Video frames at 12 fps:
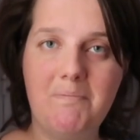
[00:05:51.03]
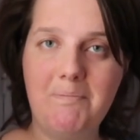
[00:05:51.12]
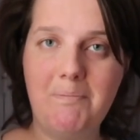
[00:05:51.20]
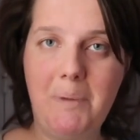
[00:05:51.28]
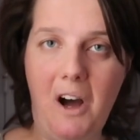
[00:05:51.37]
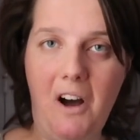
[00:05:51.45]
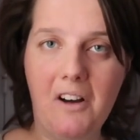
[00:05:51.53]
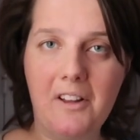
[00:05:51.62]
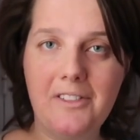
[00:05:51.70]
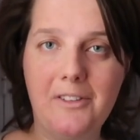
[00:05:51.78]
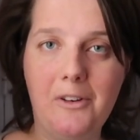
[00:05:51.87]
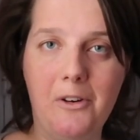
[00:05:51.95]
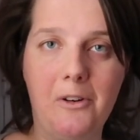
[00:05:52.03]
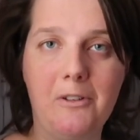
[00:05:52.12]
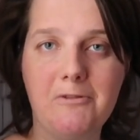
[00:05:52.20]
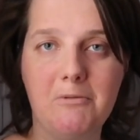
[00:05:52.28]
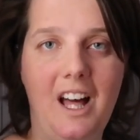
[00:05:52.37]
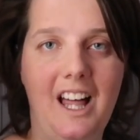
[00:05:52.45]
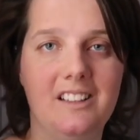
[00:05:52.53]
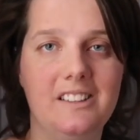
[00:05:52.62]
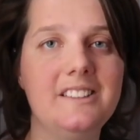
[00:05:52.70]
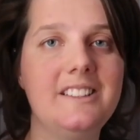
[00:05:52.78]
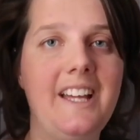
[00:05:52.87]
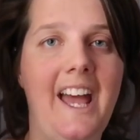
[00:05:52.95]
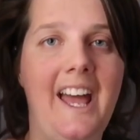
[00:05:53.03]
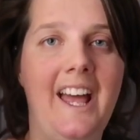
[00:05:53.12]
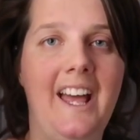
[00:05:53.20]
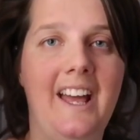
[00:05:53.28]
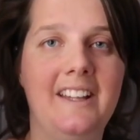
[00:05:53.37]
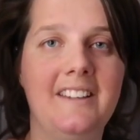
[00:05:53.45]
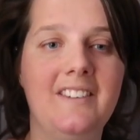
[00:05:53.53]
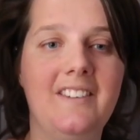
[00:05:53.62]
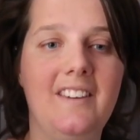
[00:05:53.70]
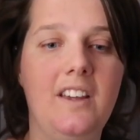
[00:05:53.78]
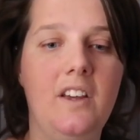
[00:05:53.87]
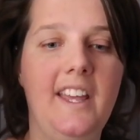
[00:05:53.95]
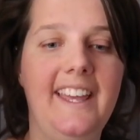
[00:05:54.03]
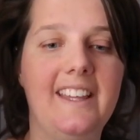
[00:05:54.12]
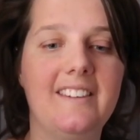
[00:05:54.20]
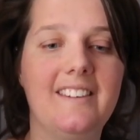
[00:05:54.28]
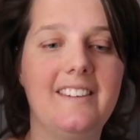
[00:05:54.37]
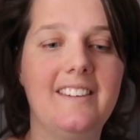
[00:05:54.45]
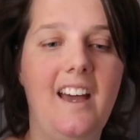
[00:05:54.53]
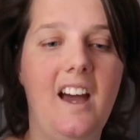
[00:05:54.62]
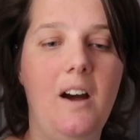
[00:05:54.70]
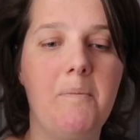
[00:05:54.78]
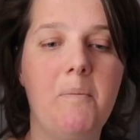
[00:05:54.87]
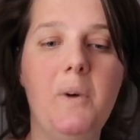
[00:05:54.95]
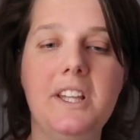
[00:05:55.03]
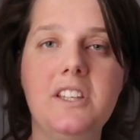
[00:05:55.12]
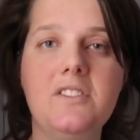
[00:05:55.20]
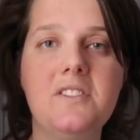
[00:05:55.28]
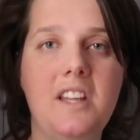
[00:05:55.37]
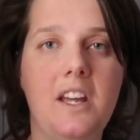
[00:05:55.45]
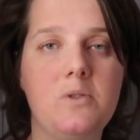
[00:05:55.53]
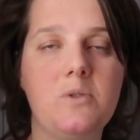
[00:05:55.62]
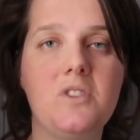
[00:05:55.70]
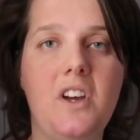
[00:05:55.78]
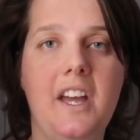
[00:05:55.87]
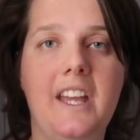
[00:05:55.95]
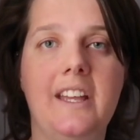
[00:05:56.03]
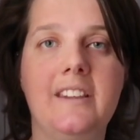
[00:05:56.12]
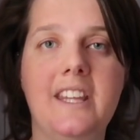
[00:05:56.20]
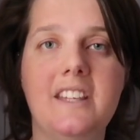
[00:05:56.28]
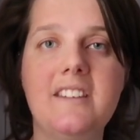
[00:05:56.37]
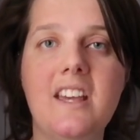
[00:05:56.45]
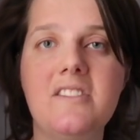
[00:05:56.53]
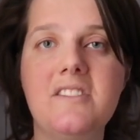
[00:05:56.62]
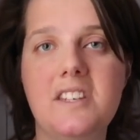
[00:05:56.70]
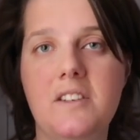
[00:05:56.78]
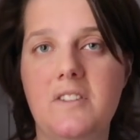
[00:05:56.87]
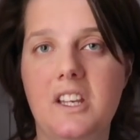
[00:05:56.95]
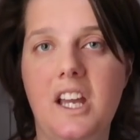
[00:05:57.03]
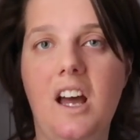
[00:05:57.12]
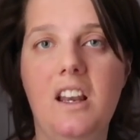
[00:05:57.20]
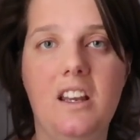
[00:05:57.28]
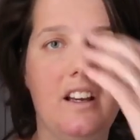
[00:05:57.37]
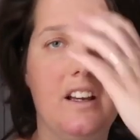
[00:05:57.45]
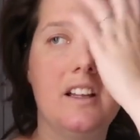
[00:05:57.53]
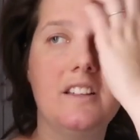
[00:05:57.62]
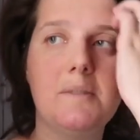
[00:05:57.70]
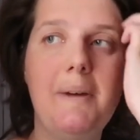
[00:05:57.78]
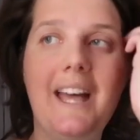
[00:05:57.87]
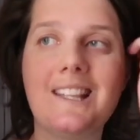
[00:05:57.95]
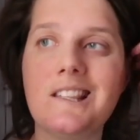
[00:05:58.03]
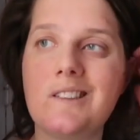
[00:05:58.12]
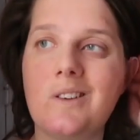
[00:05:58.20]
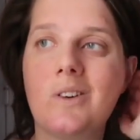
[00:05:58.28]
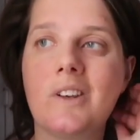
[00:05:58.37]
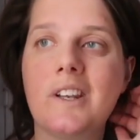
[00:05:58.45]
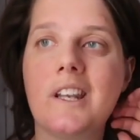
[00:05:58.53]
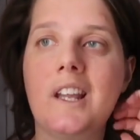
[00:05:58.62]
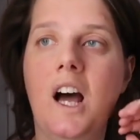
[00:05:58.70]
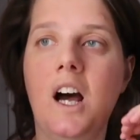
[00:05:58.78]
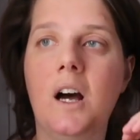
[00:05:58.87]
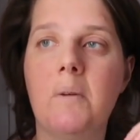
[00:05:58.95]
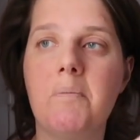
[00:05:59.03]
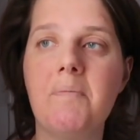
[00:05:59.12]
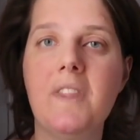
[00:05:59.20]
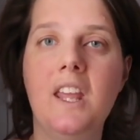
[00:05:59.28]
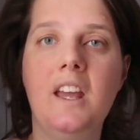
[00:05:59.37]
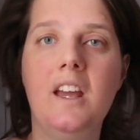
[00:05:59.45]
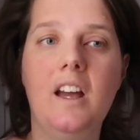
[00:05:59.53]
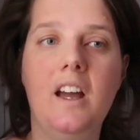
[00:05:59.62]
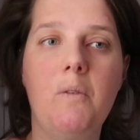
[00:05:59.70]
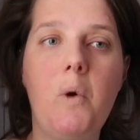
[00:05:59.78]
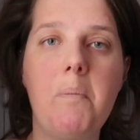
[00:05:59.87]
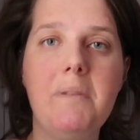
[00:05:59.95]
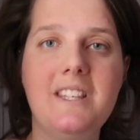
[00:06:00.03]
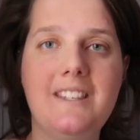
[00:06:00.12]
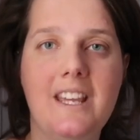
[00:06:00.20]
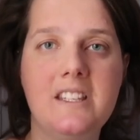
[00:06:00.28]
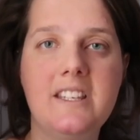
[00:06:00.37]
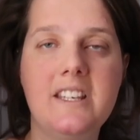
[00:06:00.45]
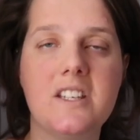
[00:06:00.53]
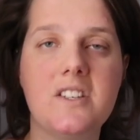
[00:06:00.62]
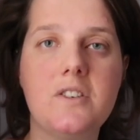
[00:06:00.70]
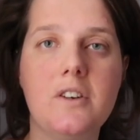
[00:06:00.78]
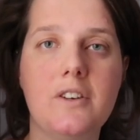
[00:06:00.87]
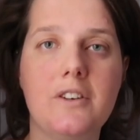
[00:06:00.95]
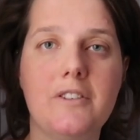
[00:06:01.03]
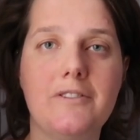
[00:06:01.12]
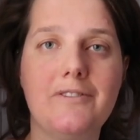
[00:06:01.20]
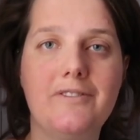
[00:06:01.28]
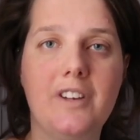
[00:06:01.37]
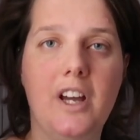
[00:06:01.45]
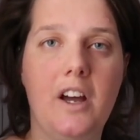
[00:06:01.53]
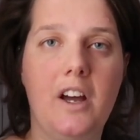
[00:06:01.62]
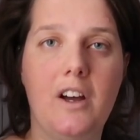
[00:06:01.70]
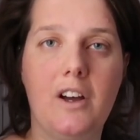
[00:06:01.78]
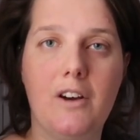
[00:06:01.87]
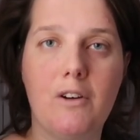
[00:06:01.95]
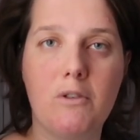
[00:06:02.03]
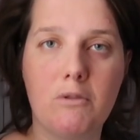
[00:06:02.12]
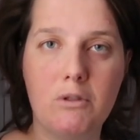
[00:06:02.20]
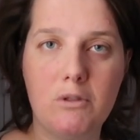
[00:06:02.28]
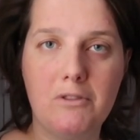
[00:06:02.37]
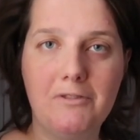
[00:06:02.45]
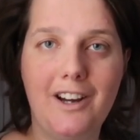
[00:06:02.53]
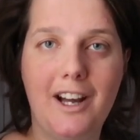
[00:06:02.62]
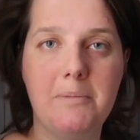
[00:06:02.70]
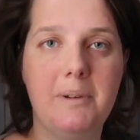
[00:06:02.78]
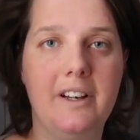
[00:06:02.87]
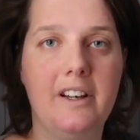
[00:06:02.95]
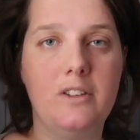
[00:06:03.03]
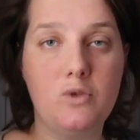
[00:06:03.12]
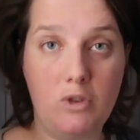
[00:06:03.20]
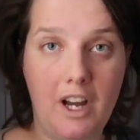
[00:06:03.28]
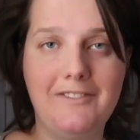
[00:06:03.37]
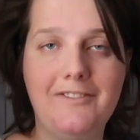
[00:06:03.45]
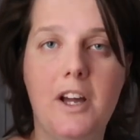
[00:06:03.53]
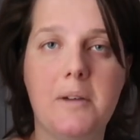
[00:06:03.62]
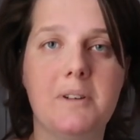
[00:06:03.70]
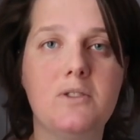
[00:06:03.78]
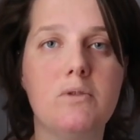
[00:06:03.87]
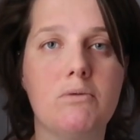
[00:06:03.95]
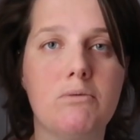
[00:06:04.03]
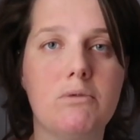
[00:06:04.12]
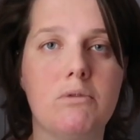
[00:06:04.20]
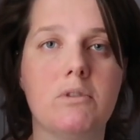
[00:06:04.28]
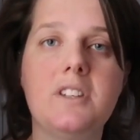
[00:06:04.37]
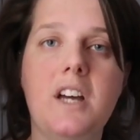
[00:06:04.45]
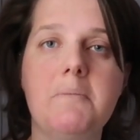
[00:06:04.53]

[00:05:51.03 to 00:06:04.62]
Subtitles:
bath of Weld, and it's when you do natural dyeing, the intensity of the colour depends on what percentage of raw fibre, dry fibre to raw dye